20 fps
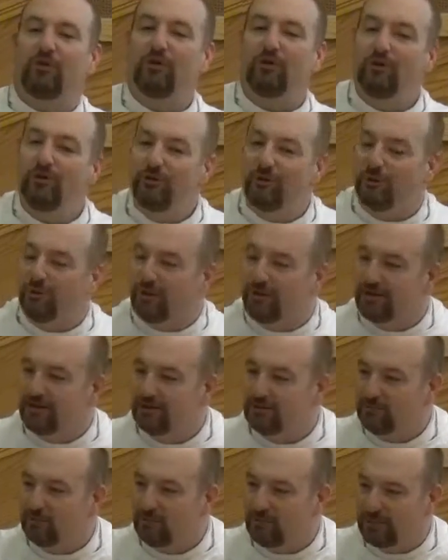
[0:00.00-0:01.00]
You,
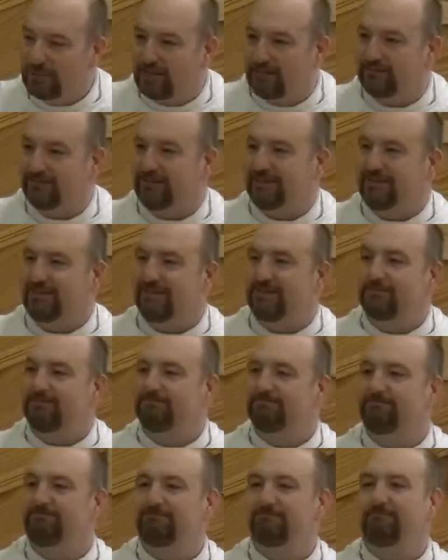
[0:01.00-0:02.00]
beloved,
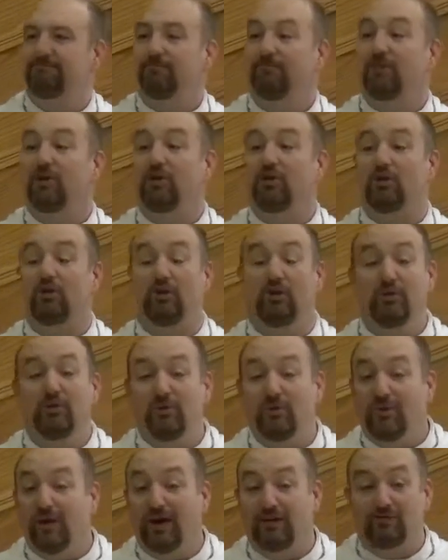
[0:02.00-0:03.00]

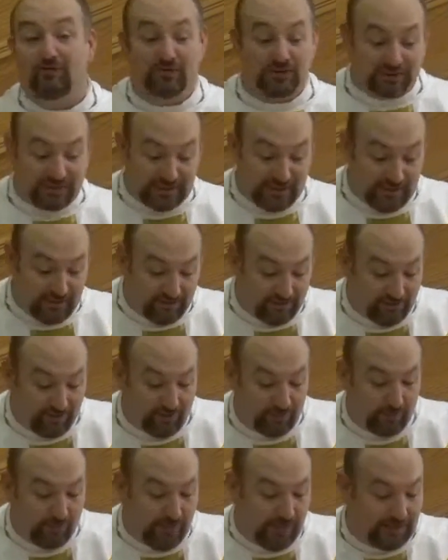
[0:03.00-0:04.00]
you have received
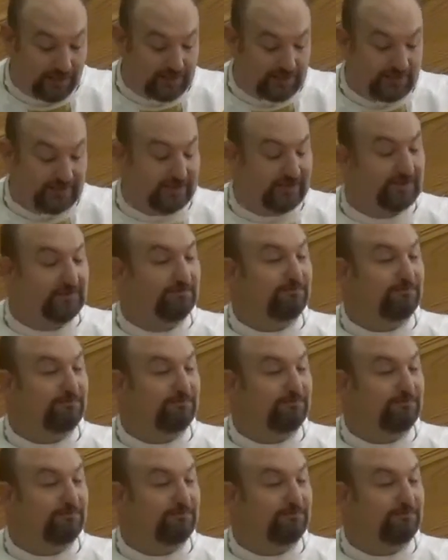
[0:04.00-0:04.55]
the medicine.